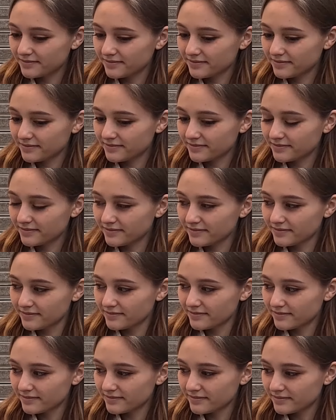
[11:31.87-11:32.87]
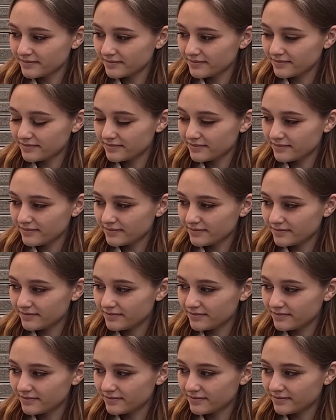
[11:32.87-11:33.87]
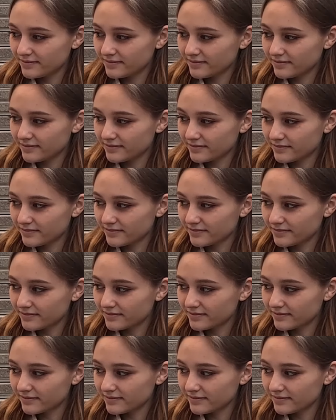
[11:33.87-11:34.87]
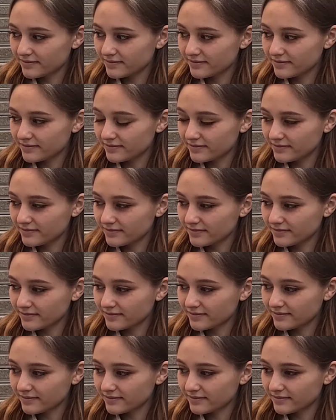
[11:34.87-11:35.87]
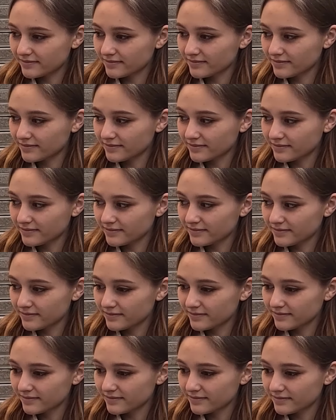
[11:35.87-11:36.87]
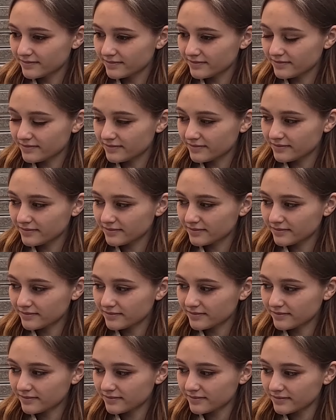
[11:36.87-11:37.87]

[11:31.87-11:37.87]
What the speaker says: This person isn't speaking.